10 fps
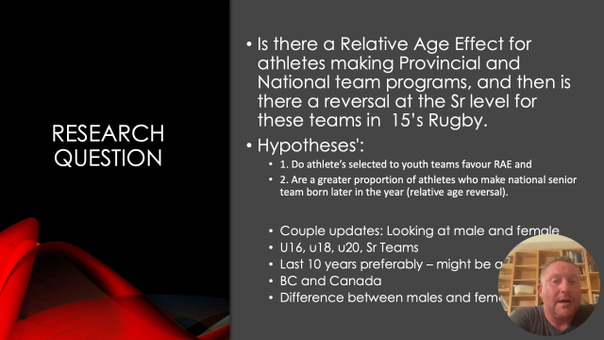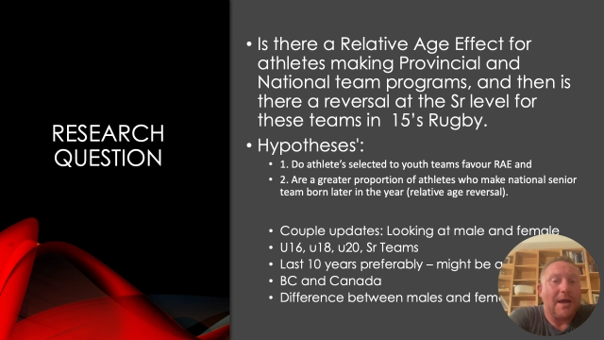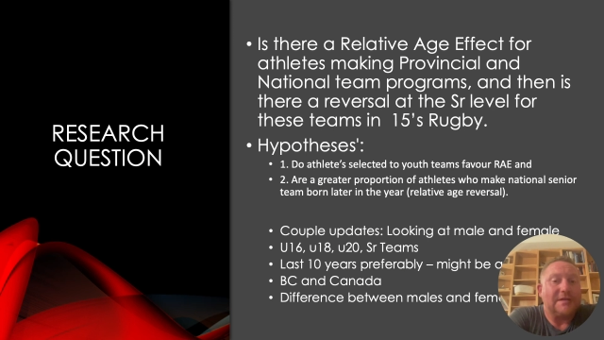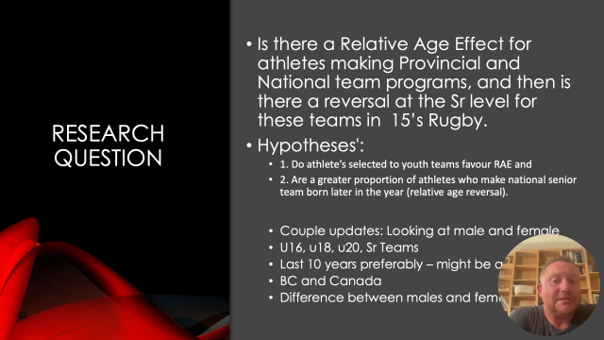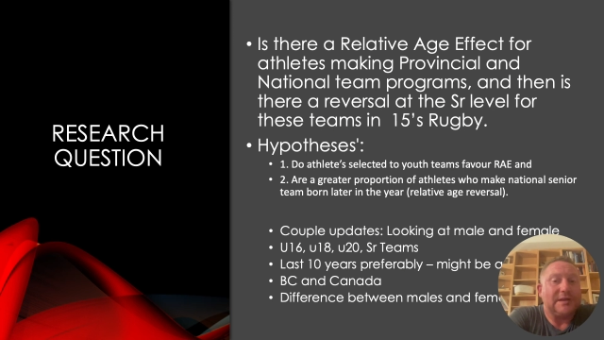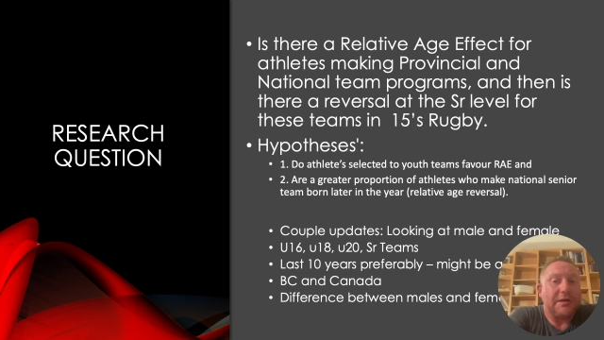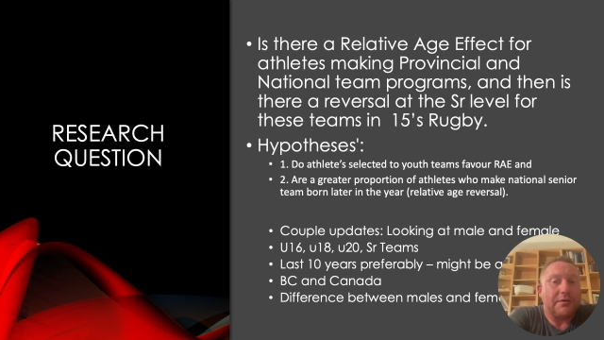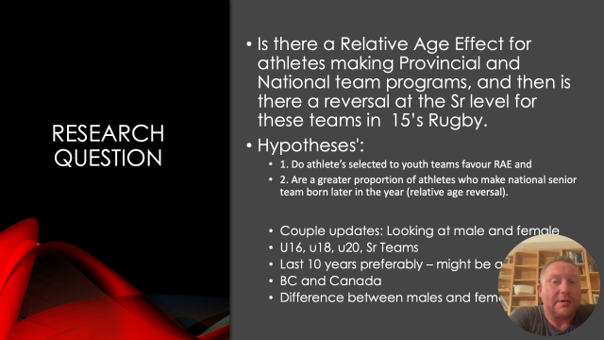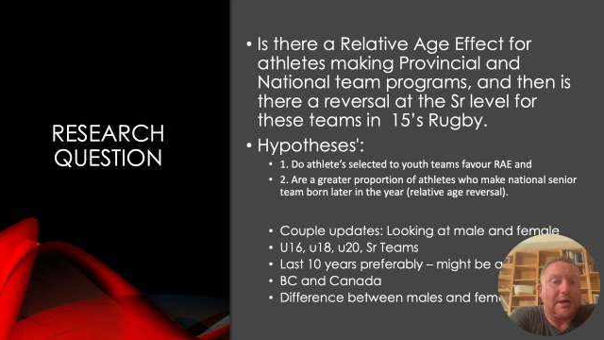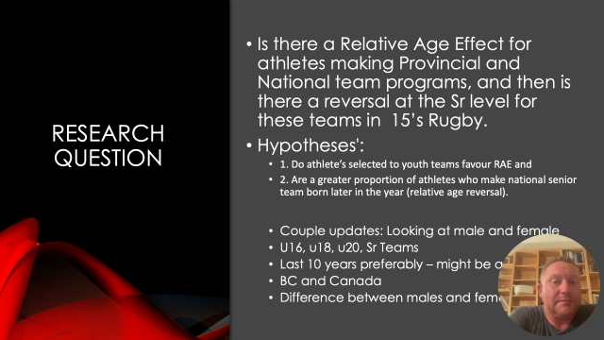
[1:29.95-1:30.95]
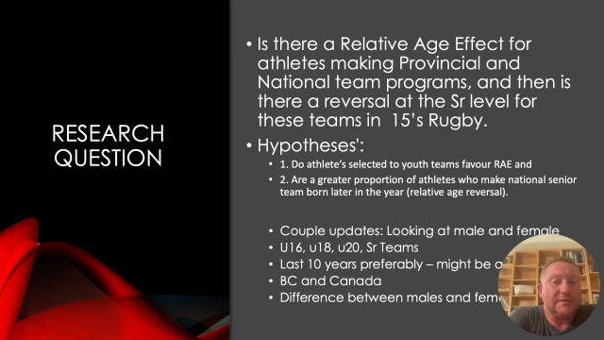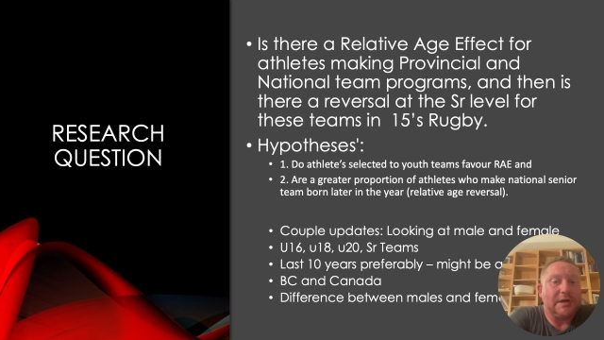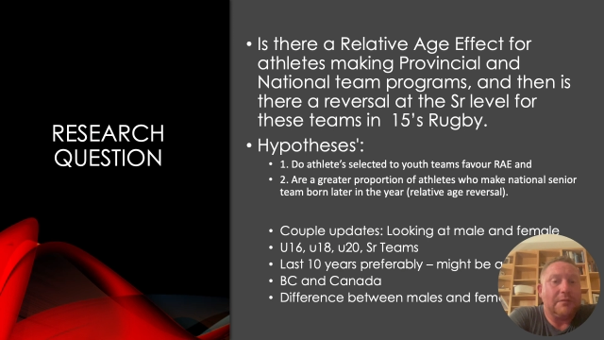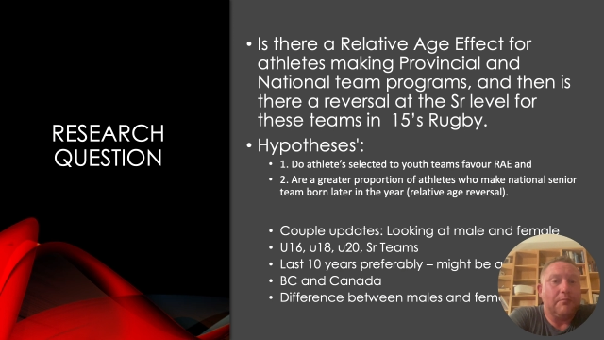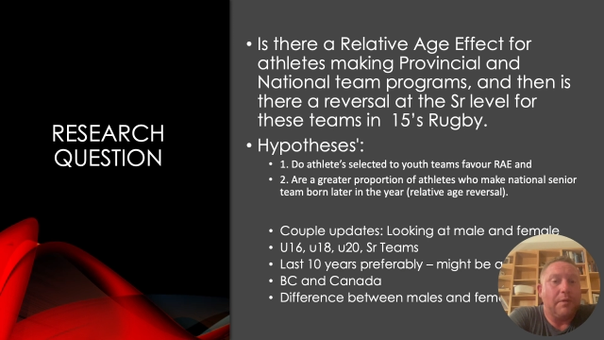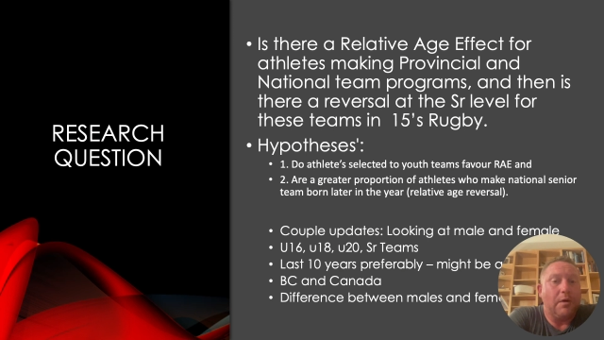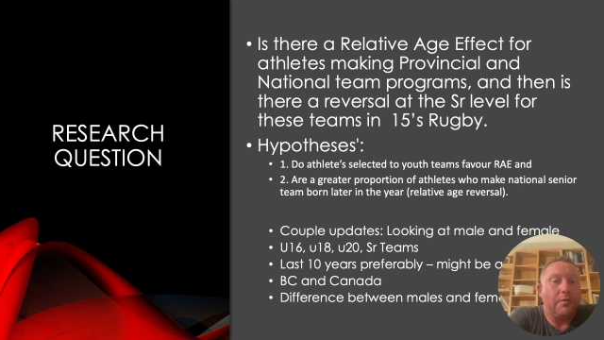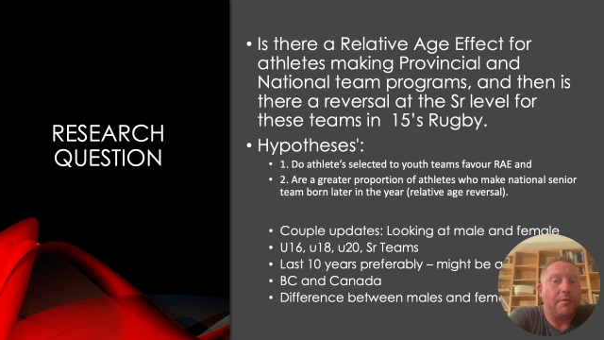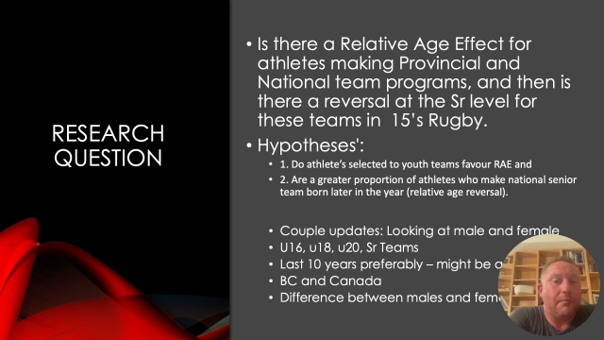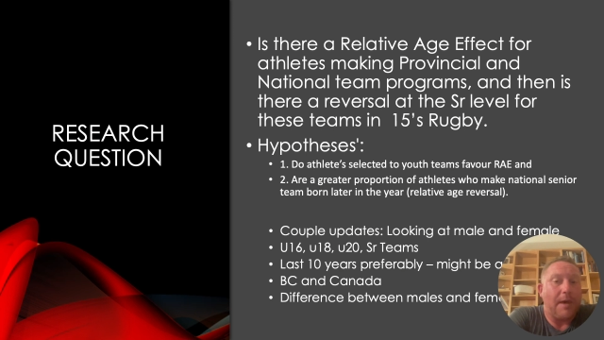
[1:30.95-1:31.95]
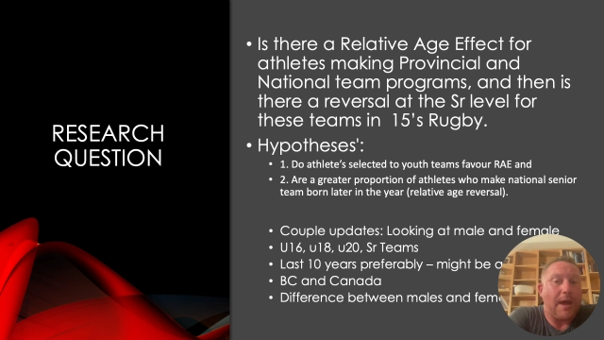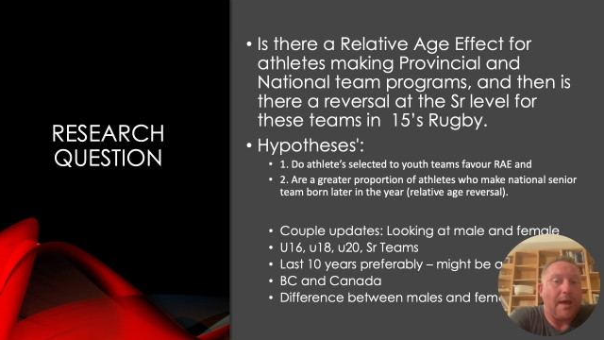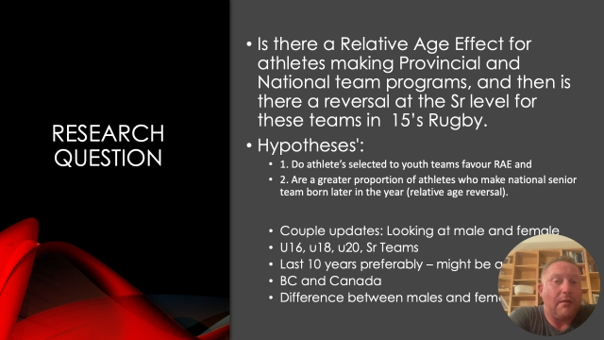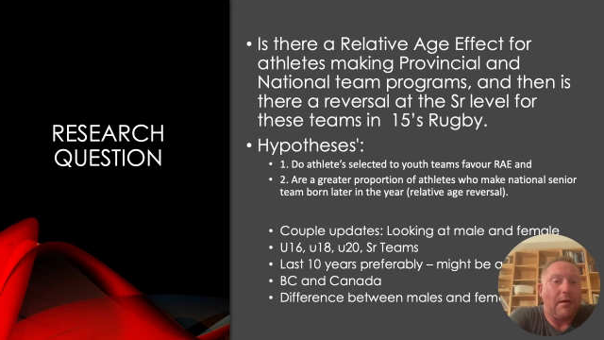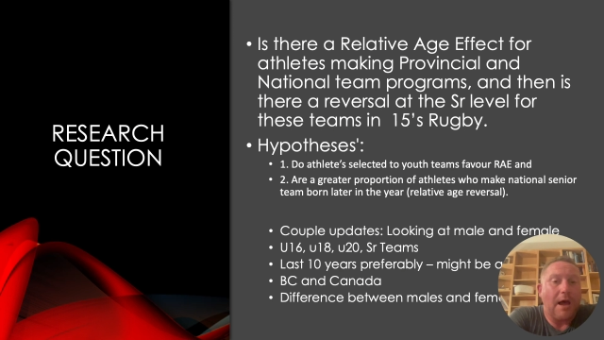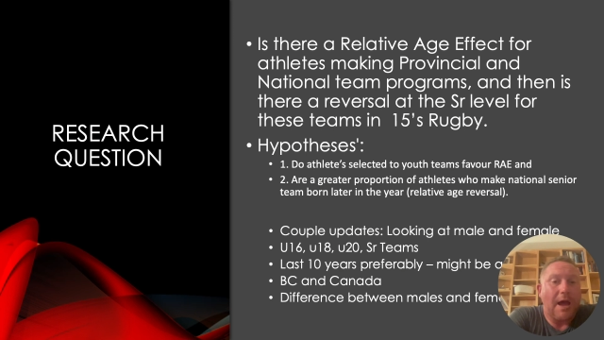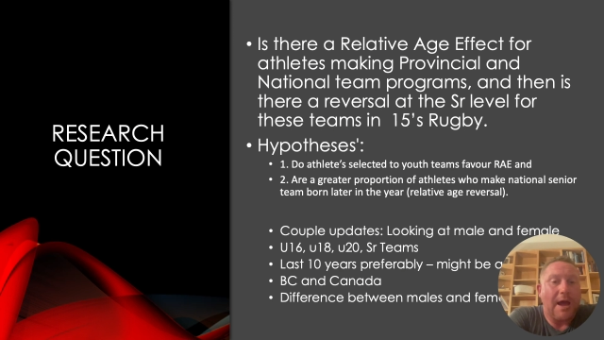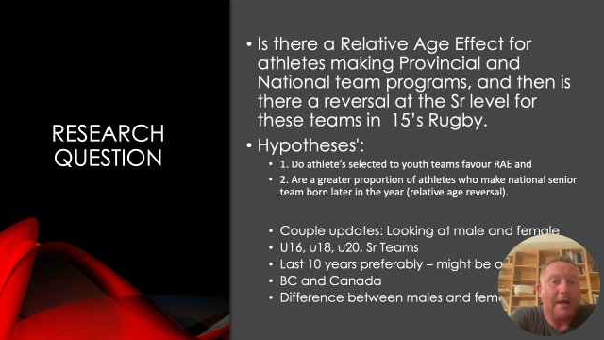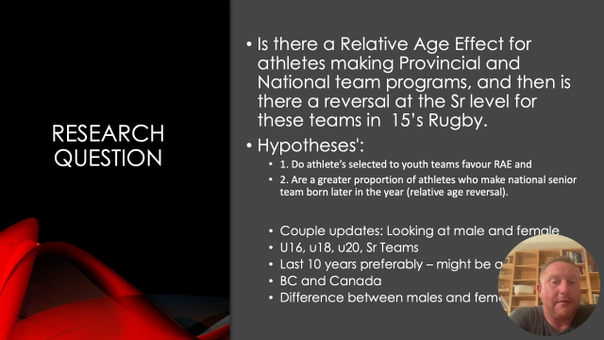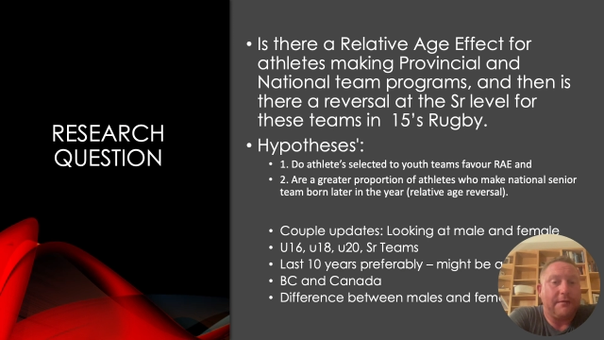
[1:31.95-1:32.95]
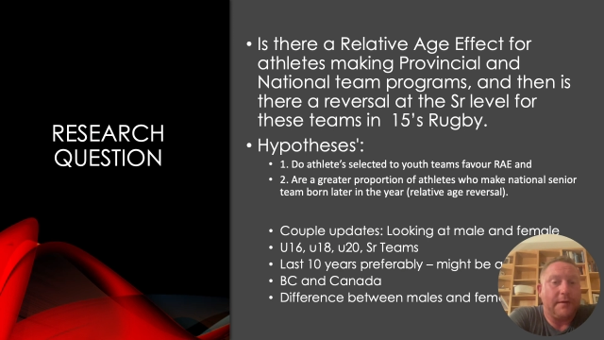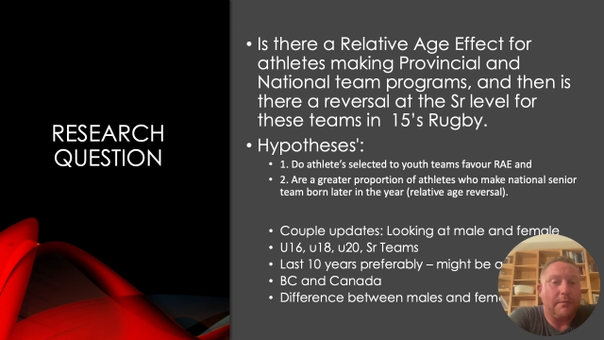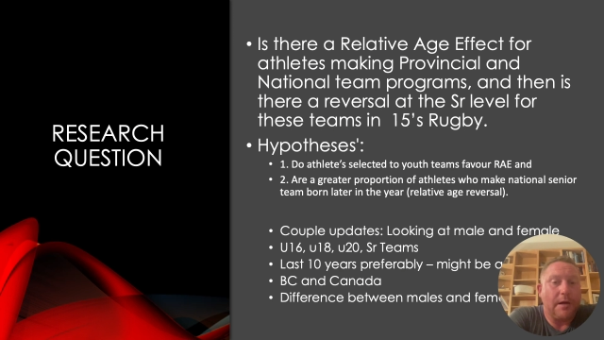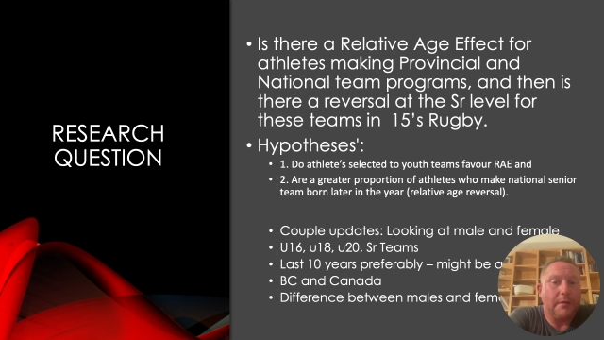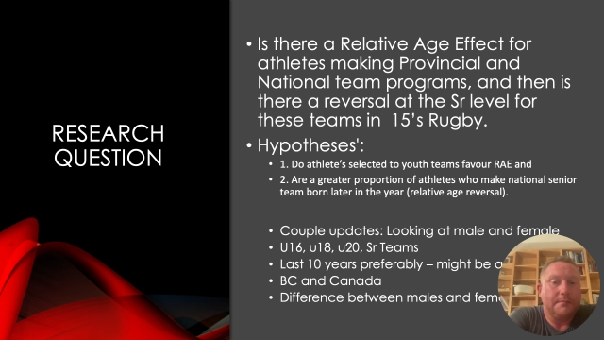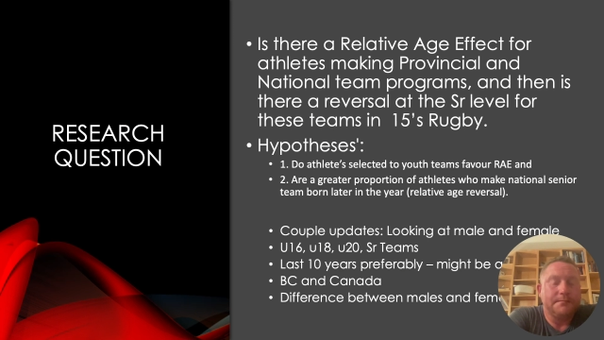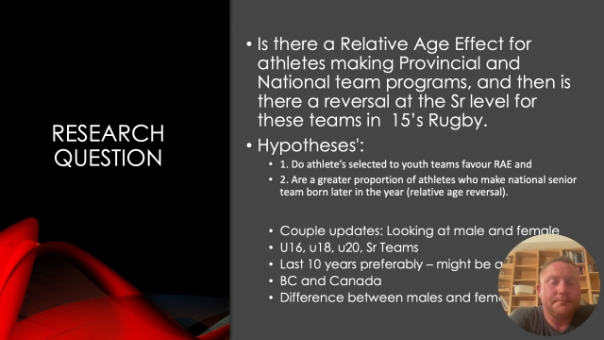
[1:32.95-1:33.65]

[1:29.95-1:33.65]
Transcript: and senior teams in both male and female.